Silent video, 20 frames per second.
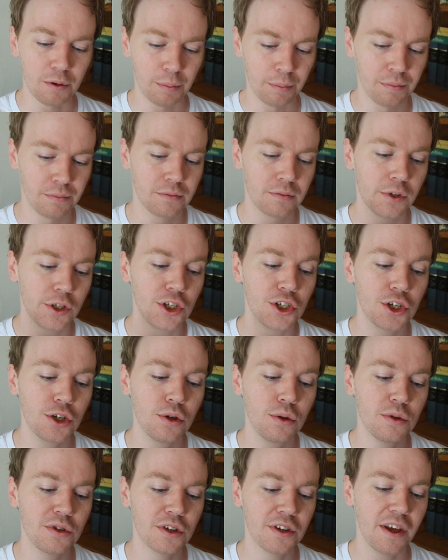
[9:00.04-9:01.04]
them
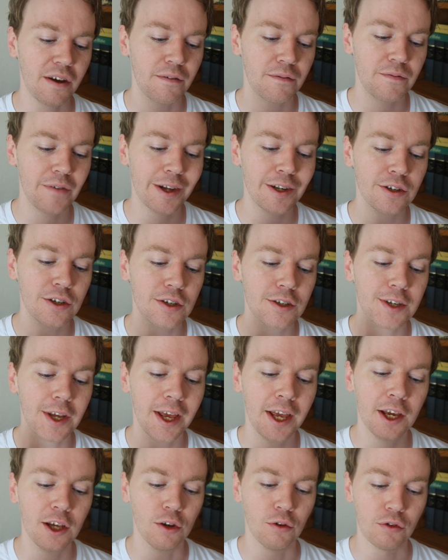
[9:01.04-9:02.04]
due to the offender's
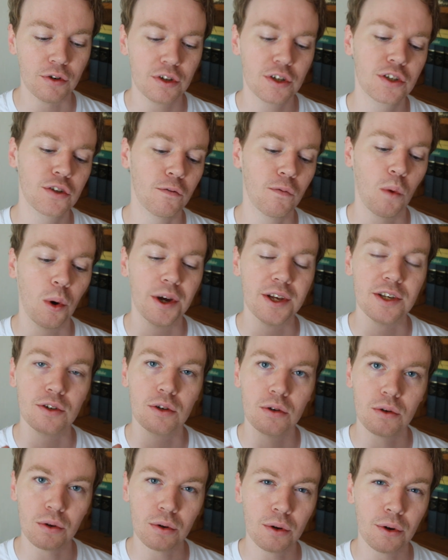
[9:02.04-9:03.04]
ignorance of what is
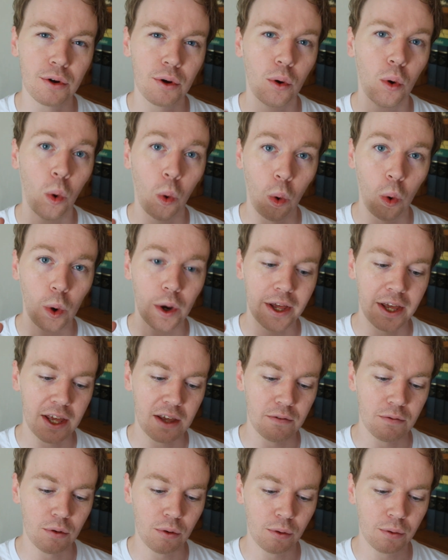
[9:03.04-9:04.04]
good or
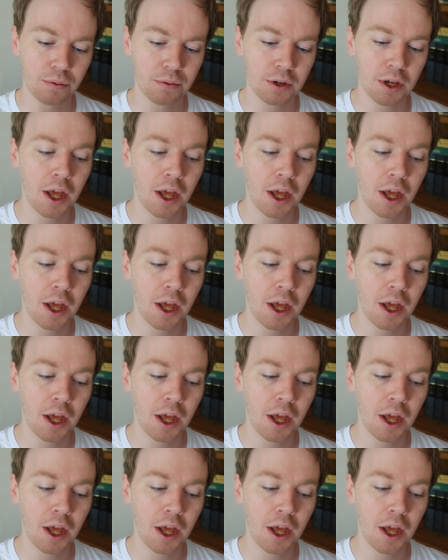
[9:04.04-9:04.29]
evil.